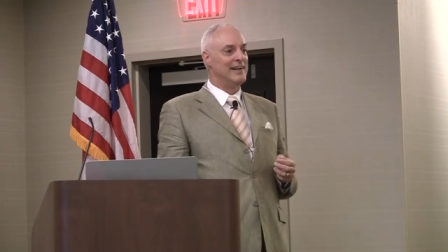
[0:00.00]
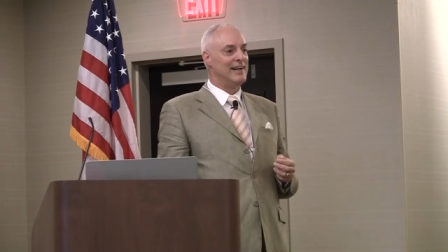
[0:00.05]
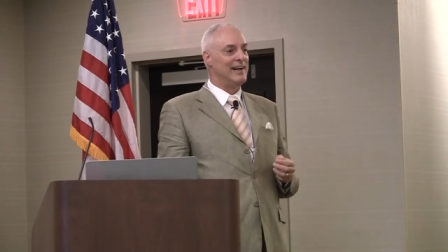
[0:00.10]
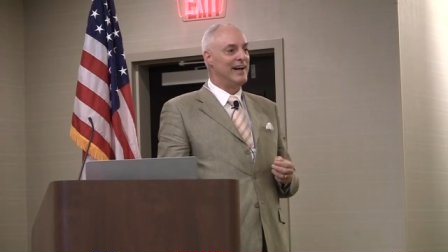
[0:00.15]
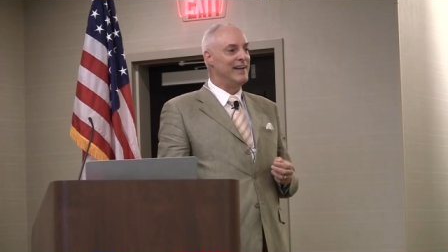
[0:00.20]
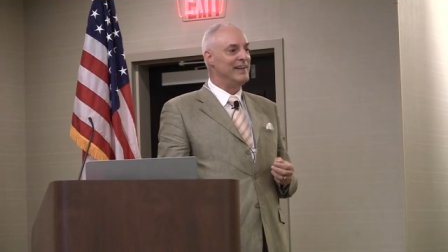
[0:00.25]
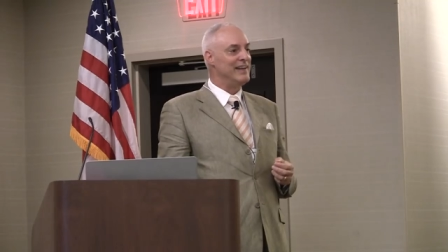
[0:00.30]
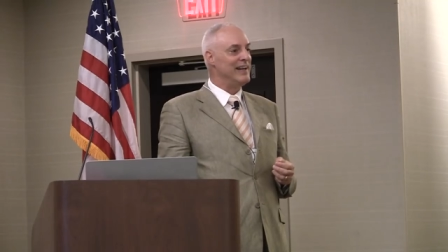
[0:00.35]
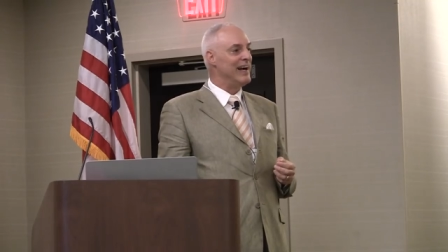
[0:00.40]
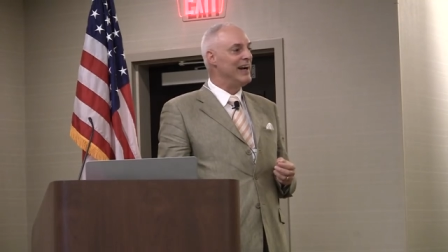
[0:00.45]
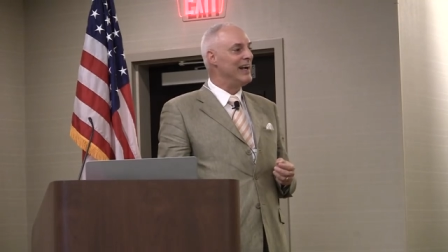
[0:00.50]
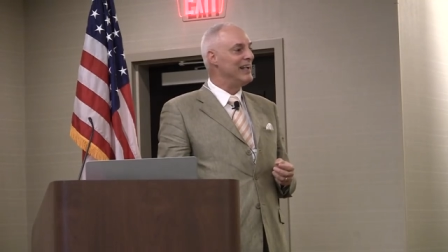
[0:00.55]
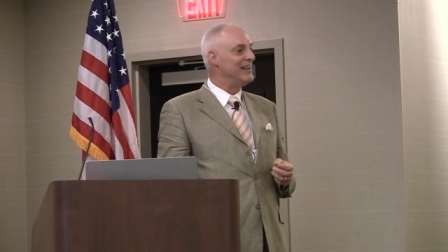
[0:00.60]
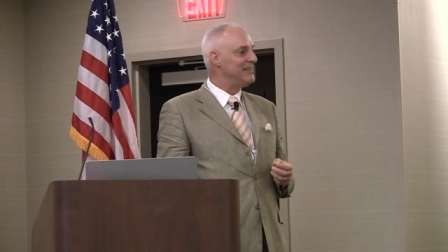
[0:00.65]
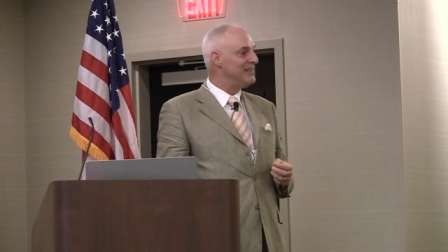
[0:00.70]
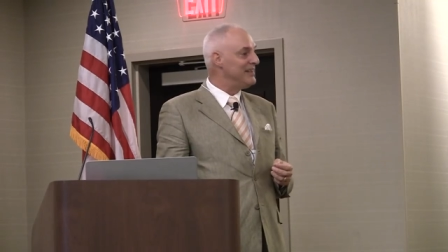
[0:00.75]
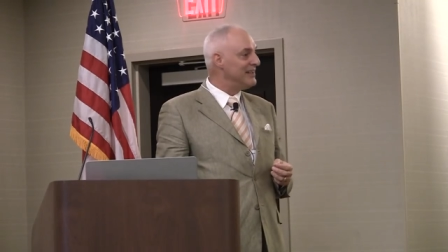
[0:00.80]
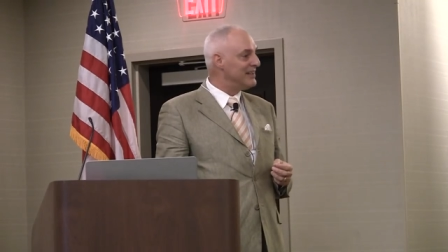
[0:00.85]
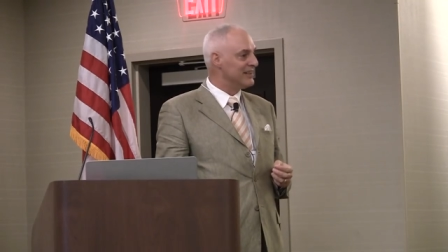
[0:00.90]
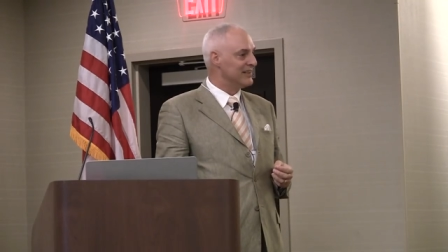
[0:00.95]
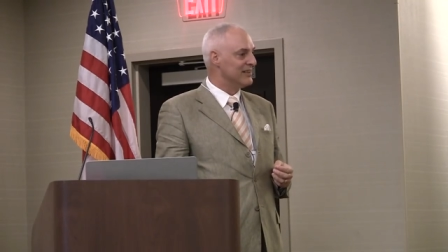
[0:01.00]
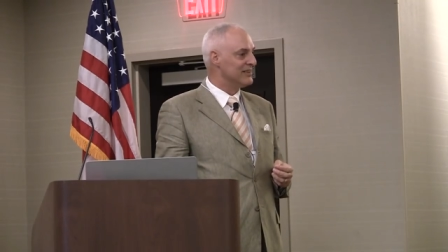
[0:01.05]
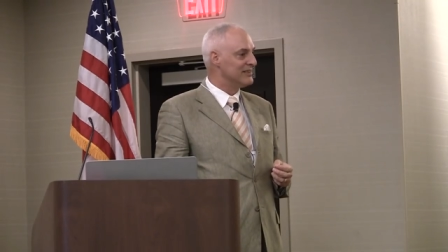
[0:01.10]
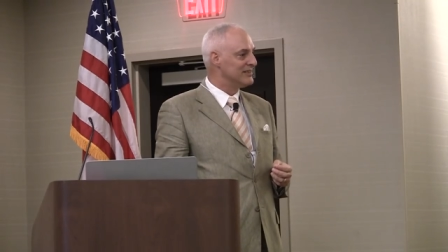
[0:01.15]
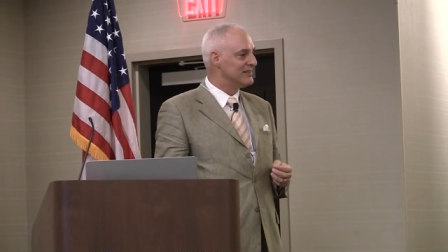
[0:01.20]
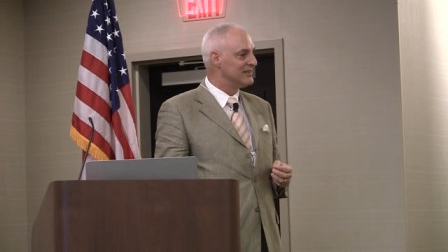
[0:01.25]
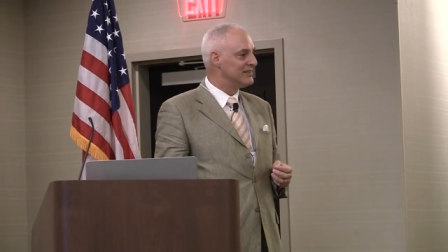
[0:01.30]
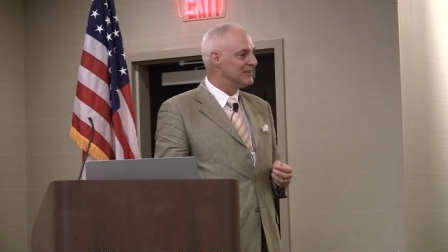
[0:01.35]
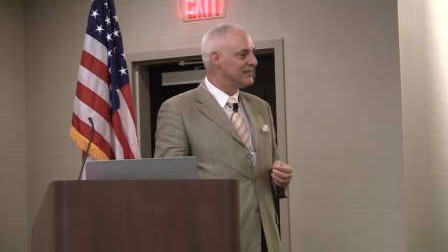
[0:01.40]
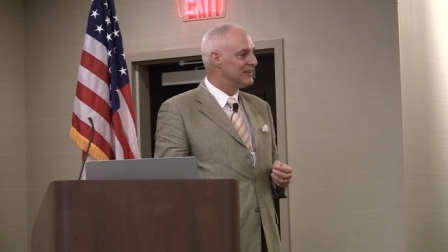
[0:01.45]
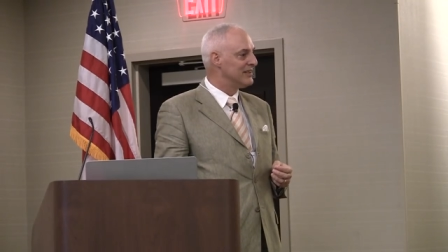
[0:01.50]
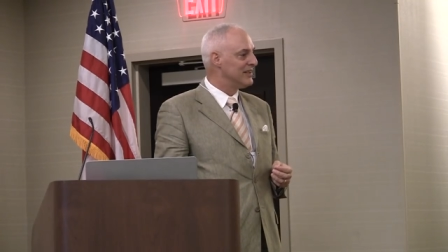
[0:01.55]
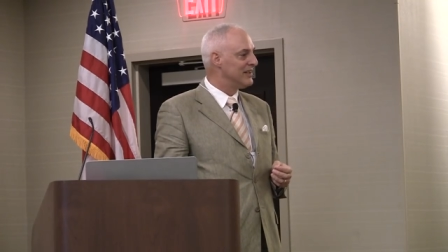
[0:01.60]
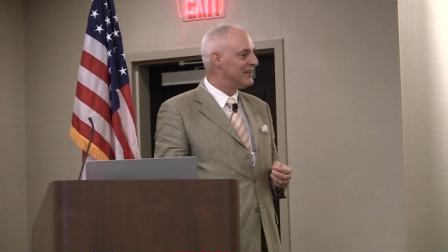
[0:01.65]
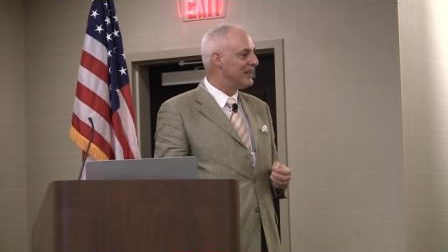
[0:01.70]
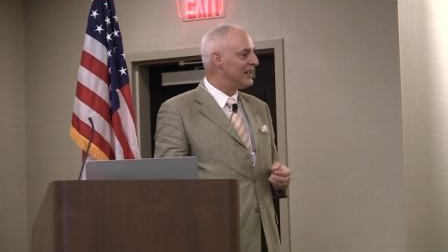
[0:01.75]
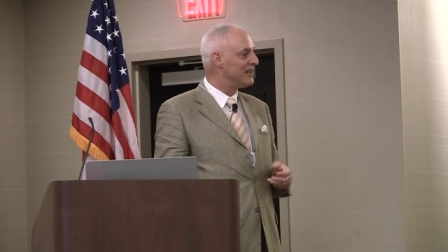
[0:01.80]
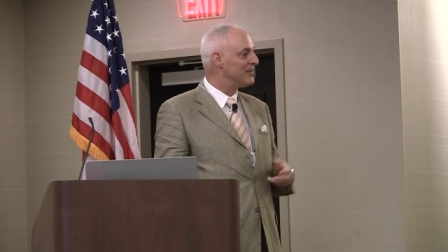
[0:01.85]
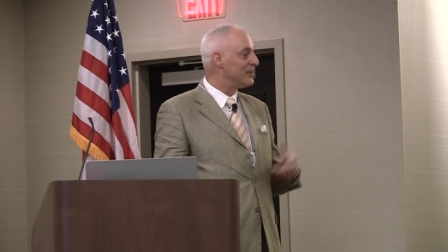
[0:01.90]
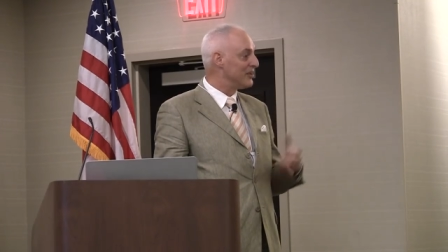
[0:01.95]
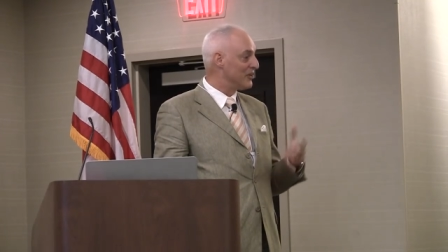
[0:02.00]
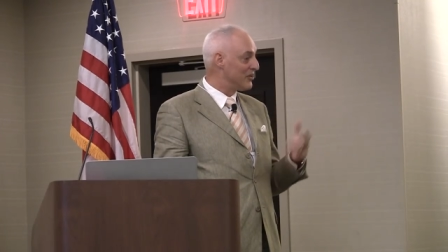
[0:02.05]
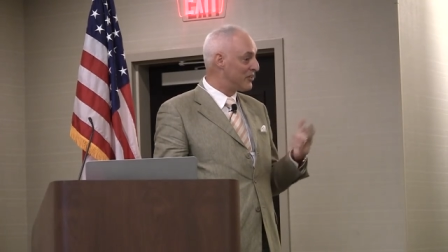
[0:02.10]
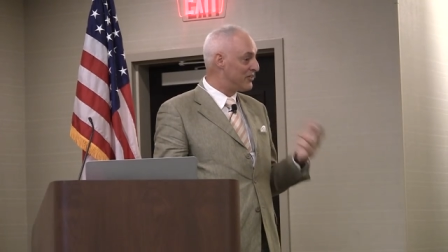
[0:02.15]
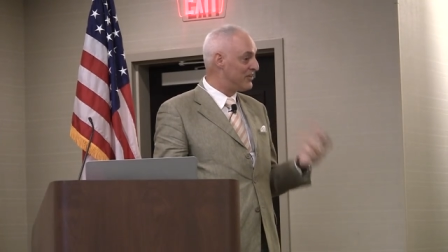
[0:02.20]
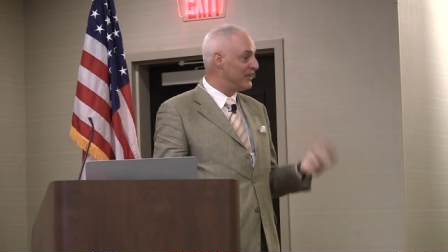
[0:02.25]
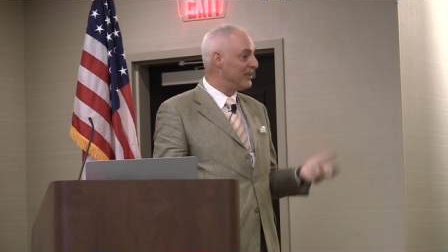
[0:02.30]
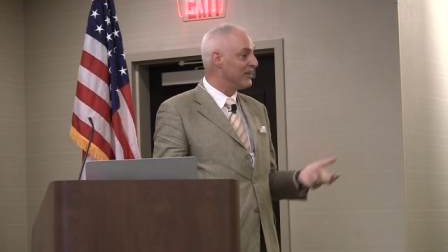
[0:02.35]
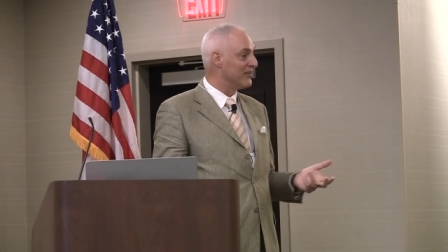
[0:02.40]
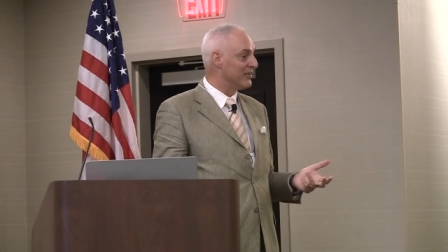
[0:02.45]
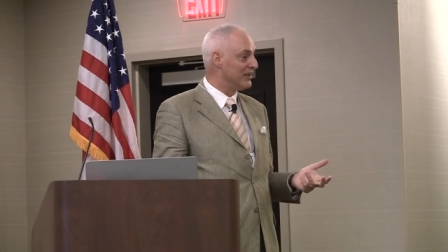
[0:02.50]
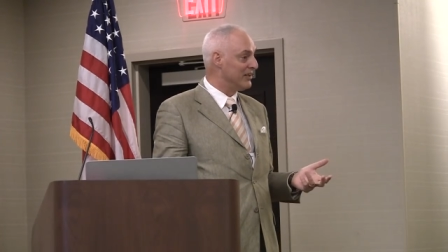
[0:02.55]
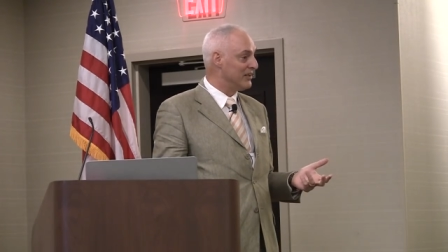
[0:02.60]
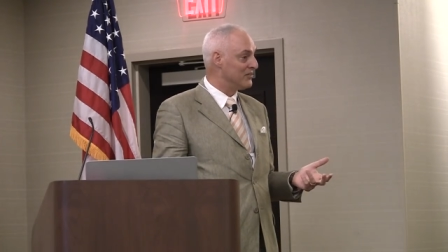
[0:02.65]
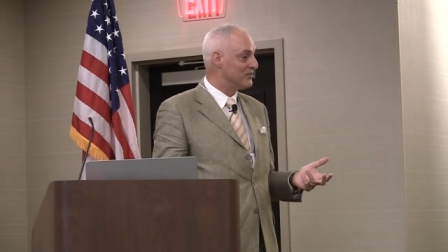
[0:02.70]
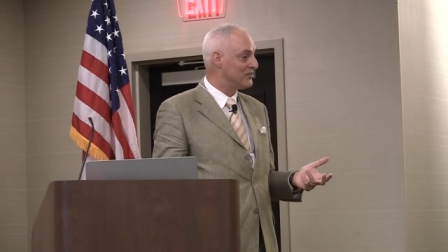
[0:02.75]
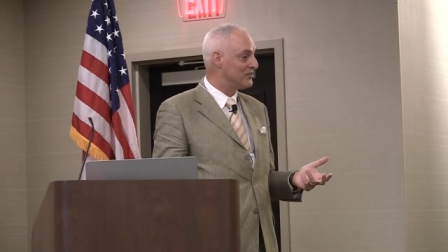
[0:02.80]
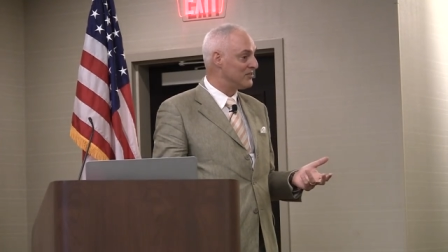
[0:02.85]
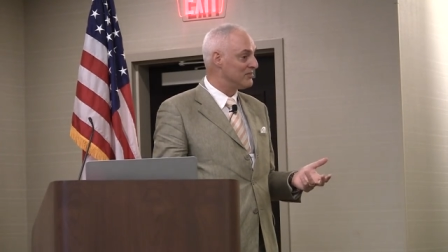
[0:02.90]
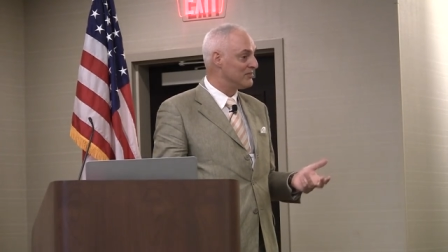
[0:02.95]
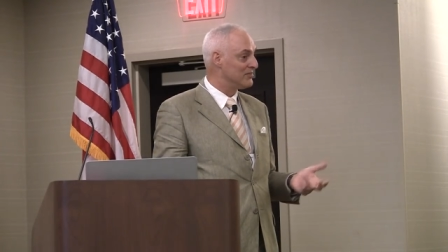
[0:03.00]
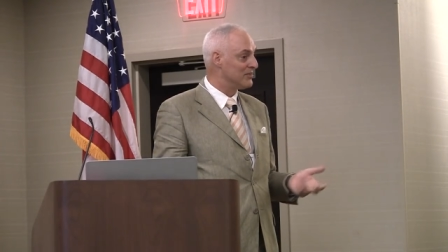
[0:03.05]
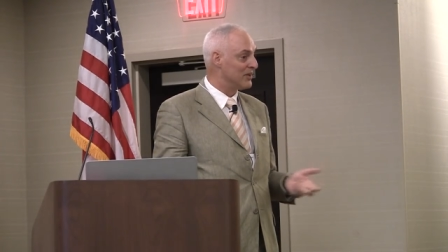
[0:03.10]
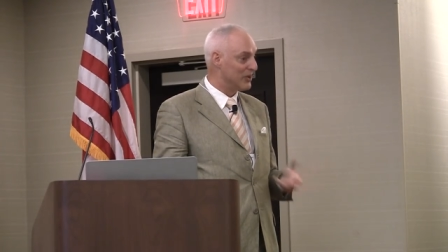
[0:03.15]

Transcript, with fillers: on the idea that their theories